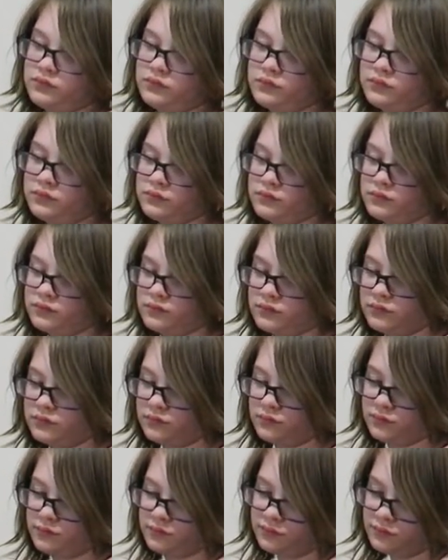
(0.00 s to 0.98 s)

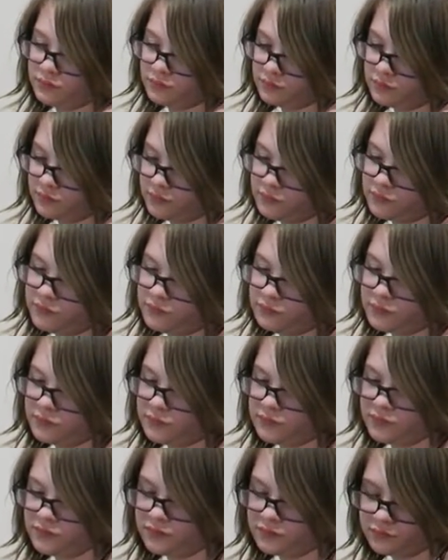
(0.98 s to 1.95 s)

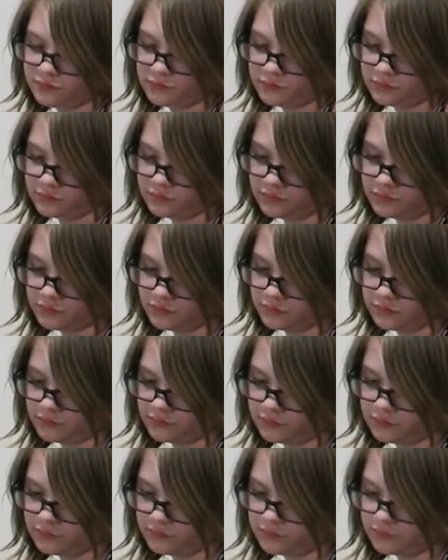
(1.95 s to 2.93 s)

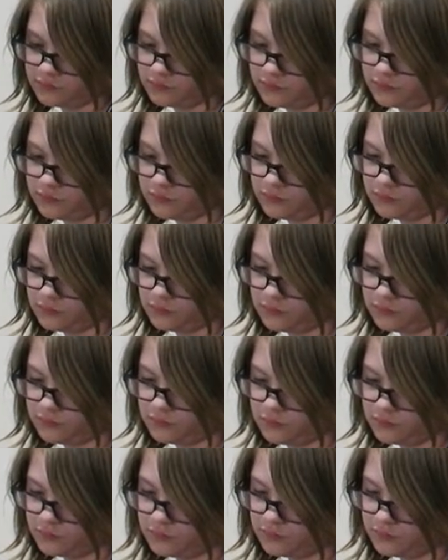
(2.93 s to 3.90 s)

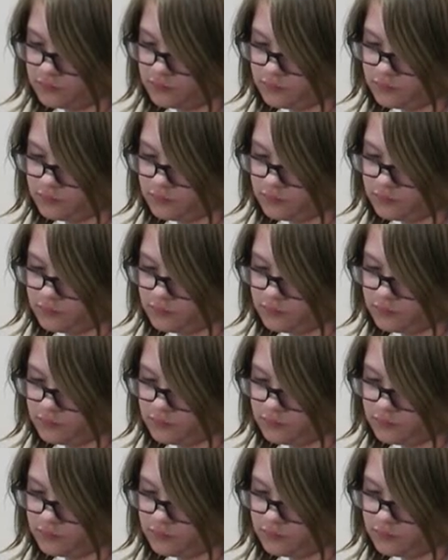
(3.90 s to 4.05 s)
[no speech]